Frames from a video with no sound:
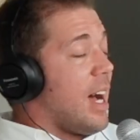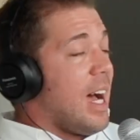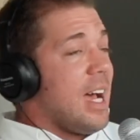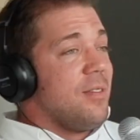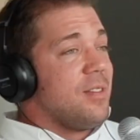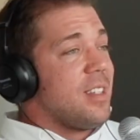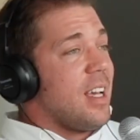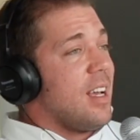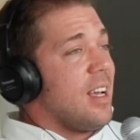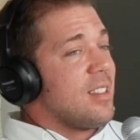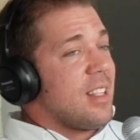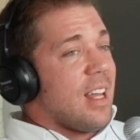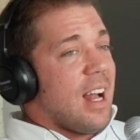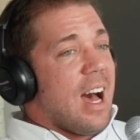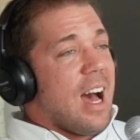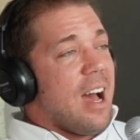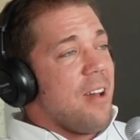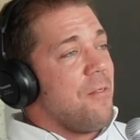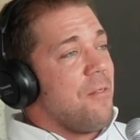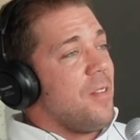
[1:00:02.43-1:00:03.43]
I have days that
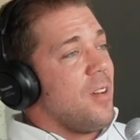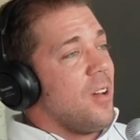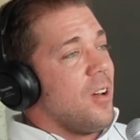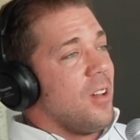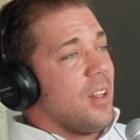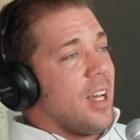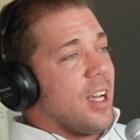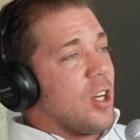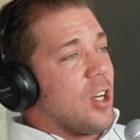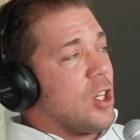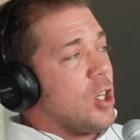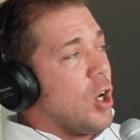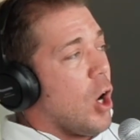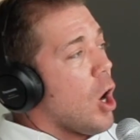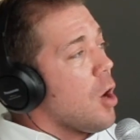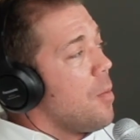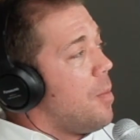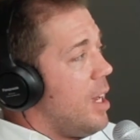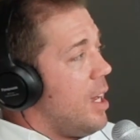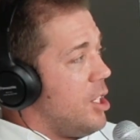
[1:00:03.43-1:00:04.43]
I feel like
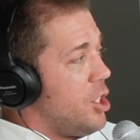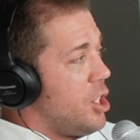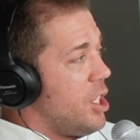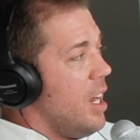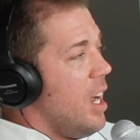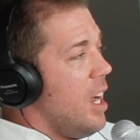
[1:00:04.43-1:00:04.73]
garbage.